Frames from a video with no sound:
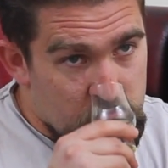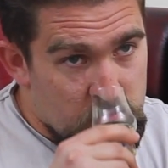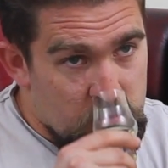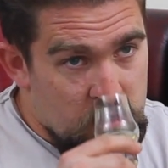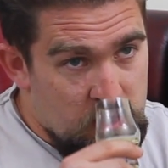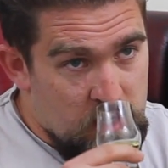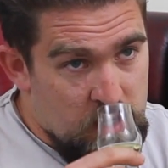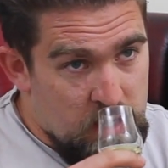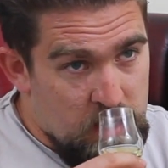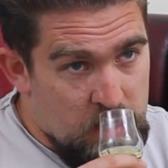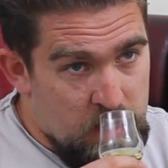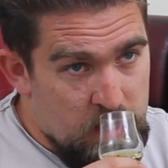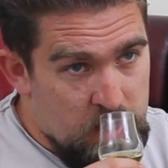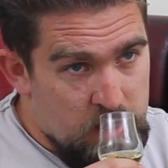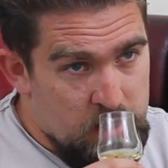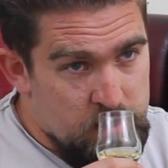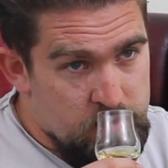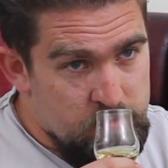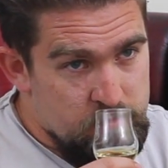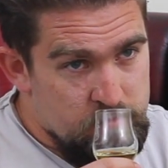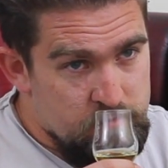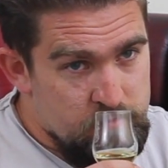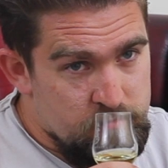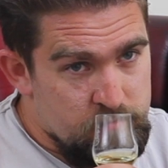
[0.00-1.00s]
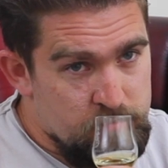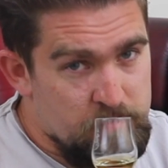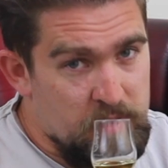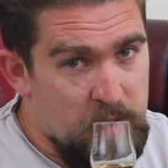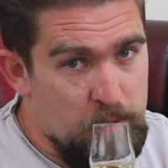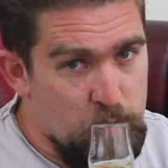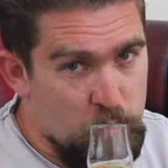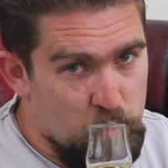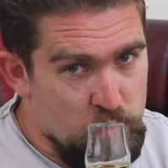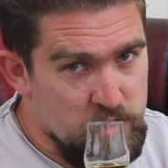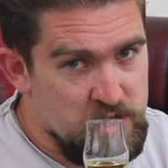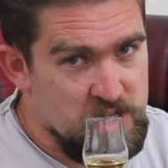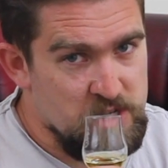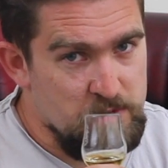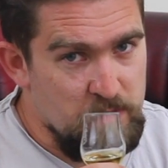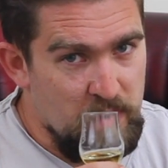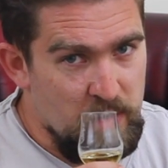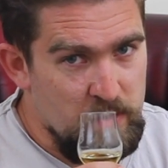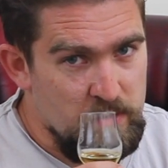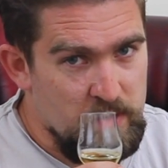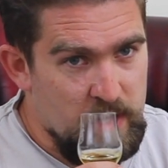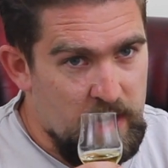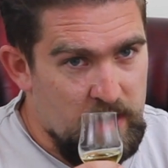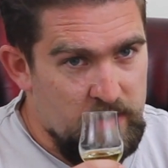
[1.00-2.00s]
Yeah, a bit more
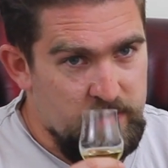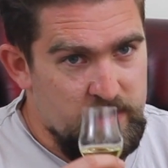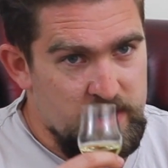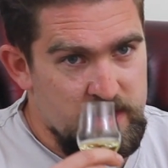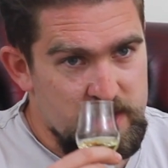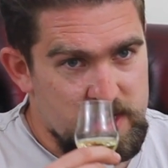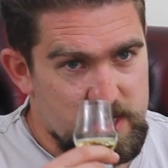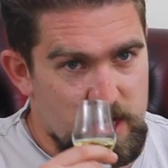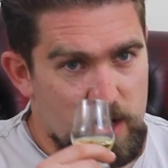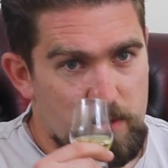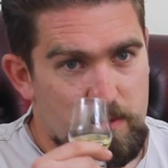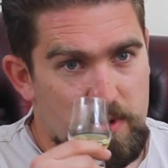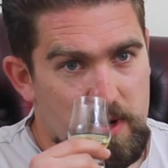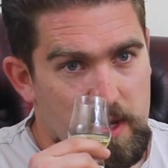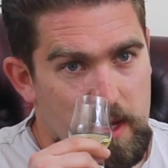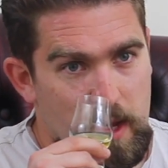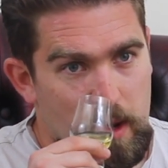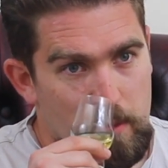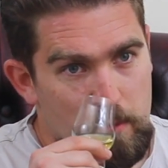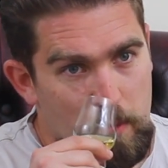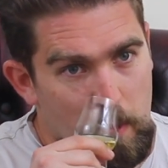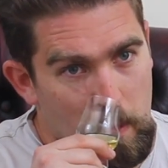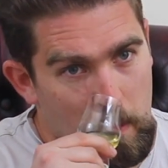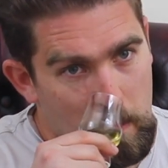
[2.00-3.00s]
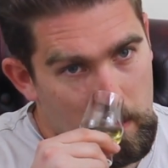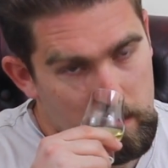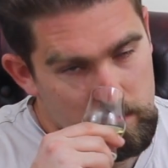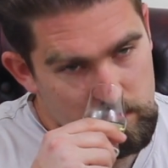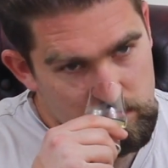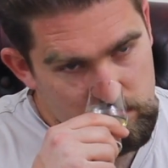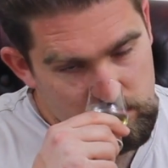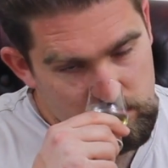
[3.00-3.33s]
smoke now that it's opening up more.